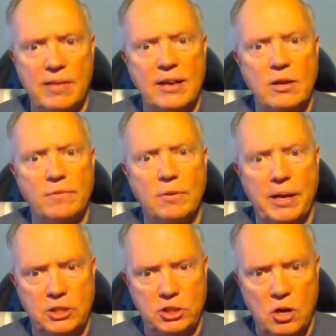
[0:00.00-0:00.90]
Thank you for
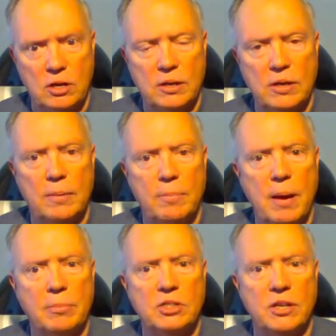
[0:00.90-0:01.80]
Patreon
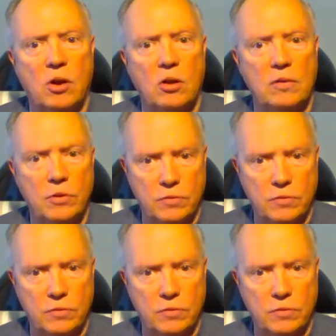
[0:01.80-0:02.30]
members and all of